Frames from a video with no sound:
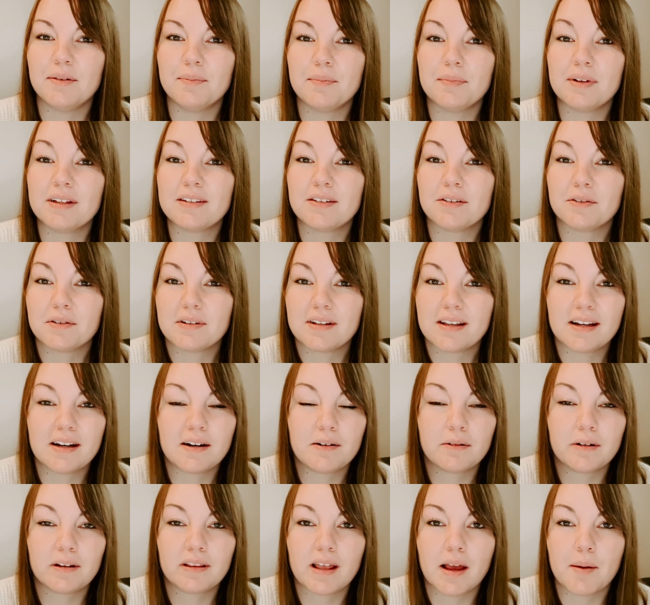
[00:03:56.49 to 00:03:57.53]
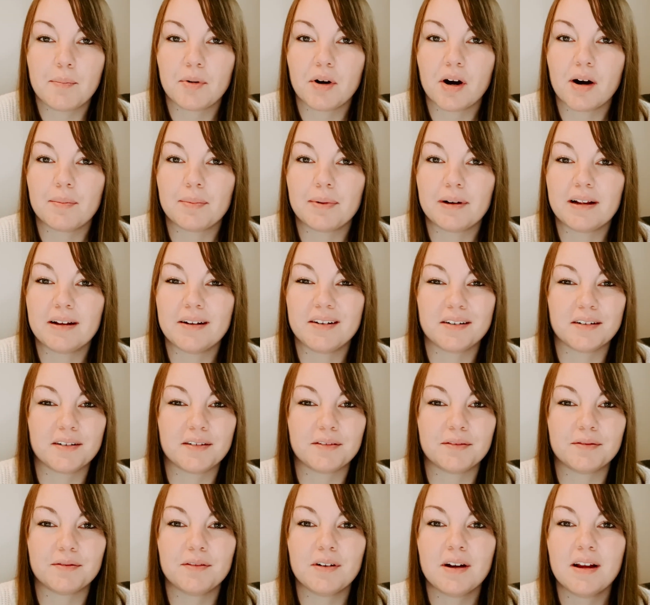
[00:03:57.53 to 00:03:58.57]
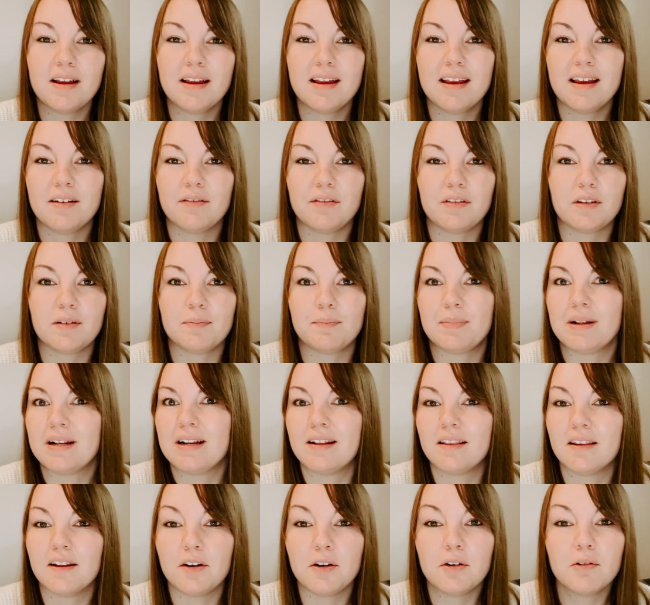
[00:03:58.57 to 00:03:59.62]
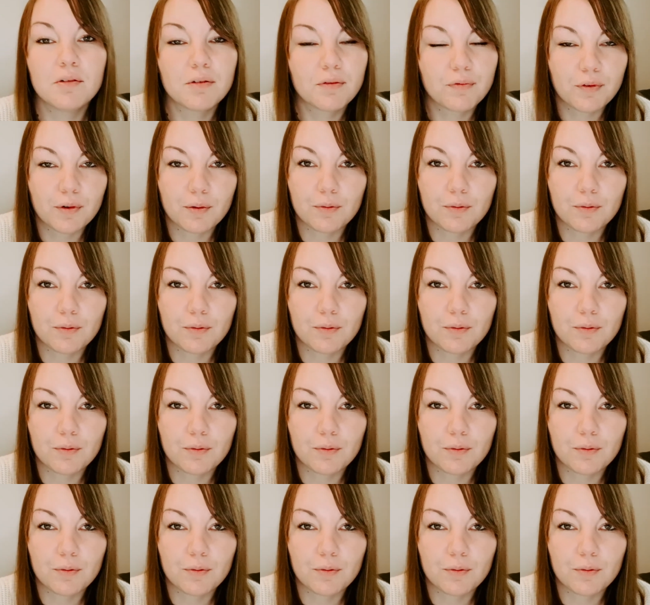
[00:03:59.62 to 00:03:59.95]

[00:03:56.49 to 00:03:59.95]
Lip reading: associated with that property, or if it's been in the news for